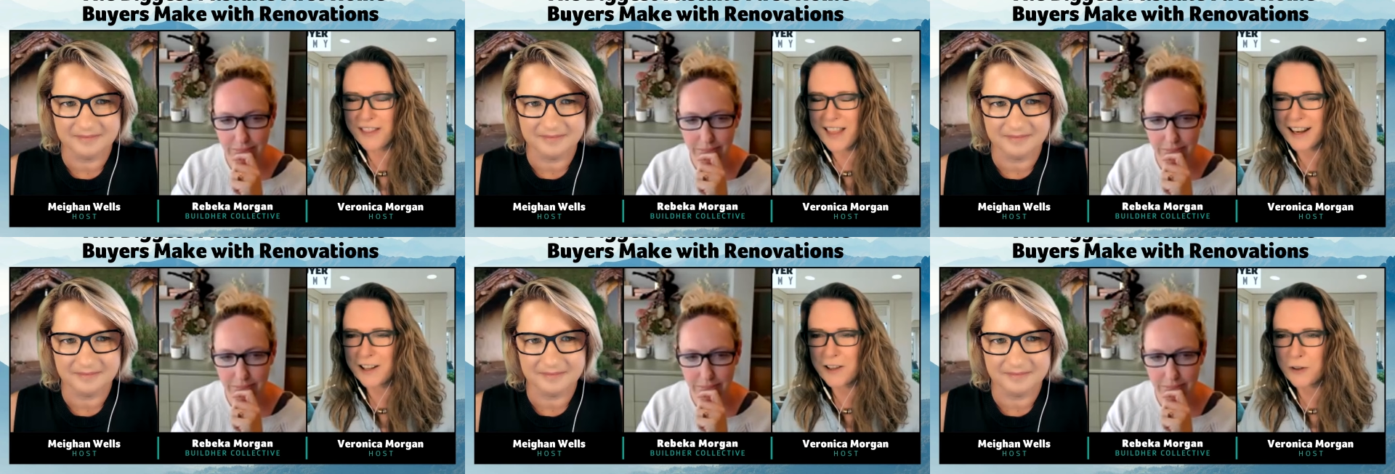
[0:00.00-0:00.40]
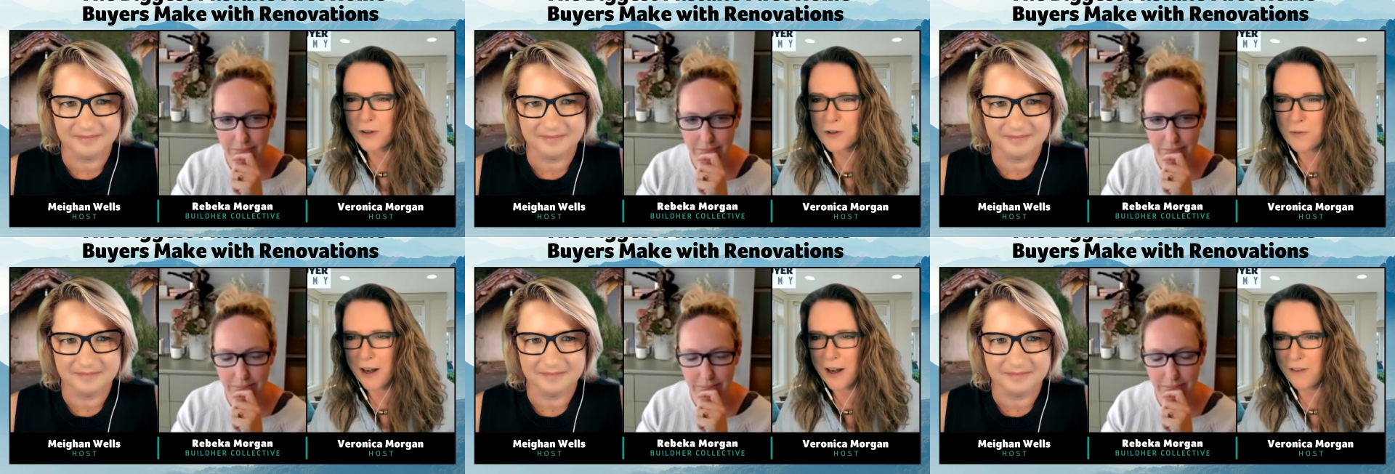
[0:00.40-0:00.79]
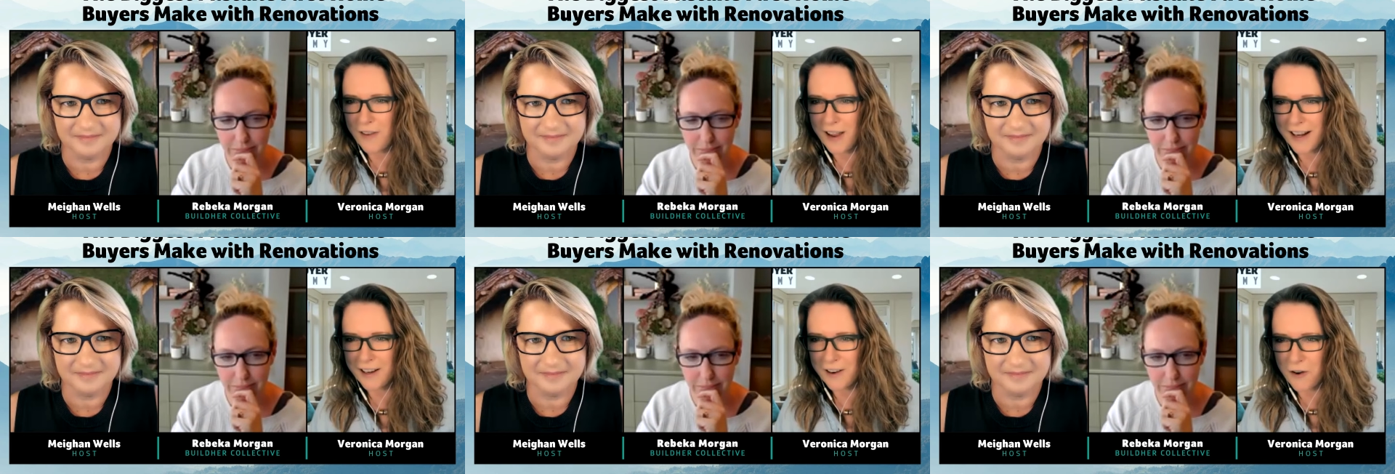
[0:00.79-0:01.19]
Speaker 1: you think that includes
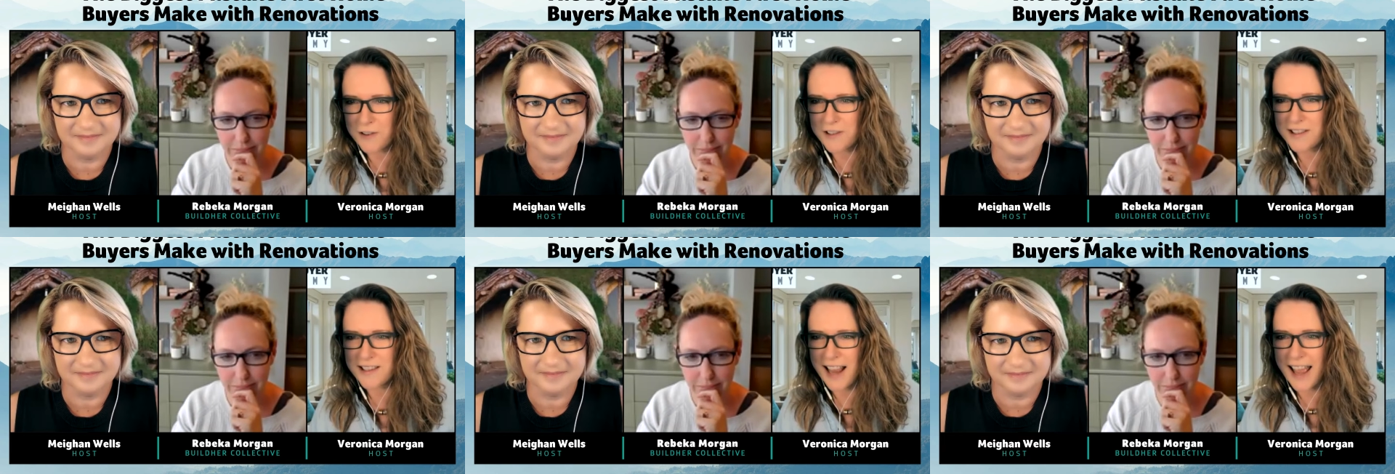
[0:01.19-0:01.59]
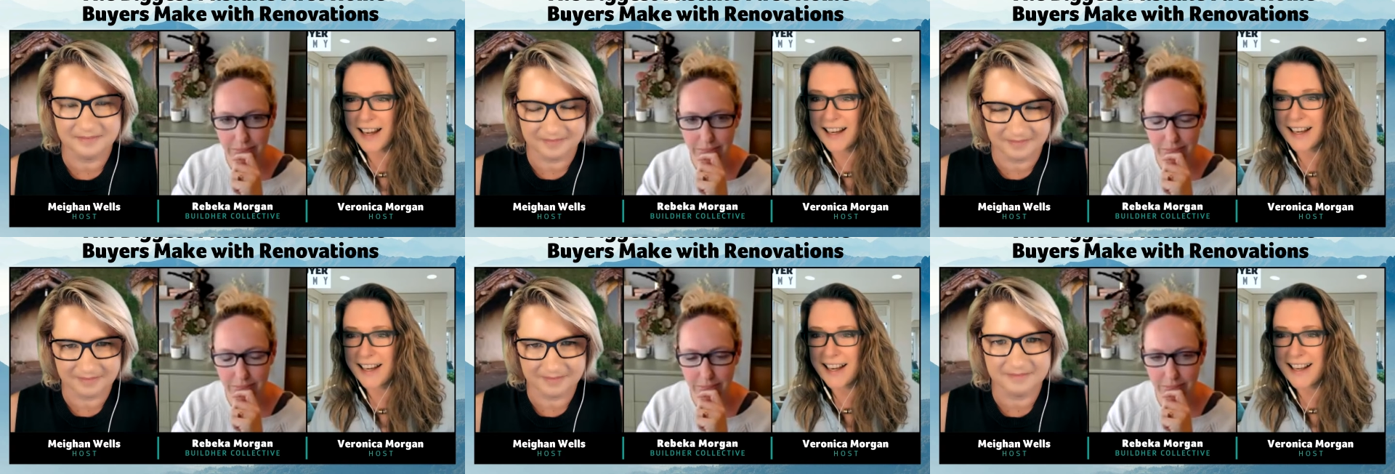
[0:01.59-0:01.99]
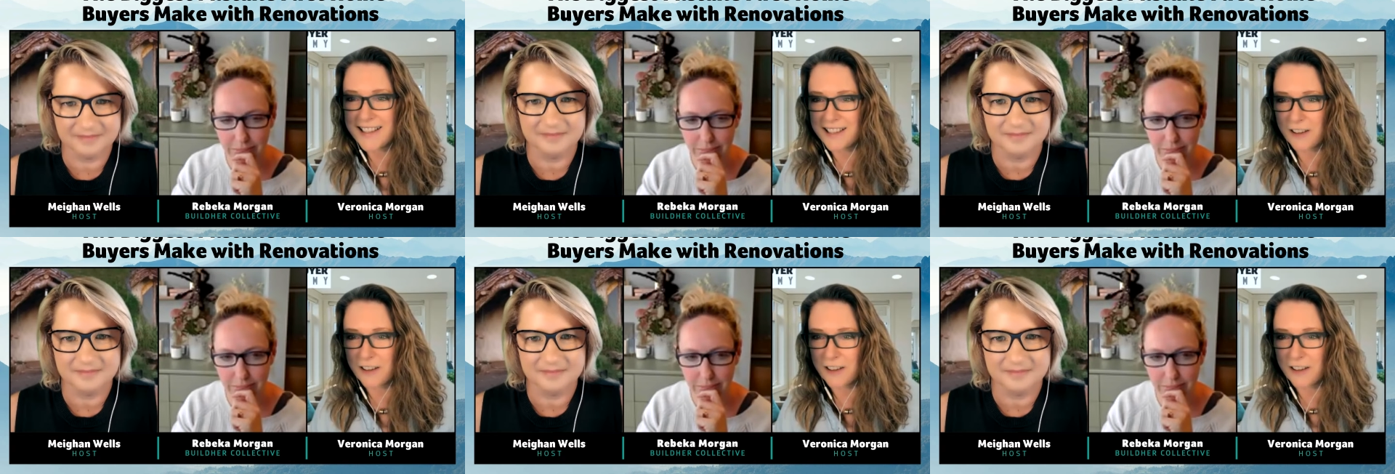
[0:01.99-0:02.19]
renovating costs and it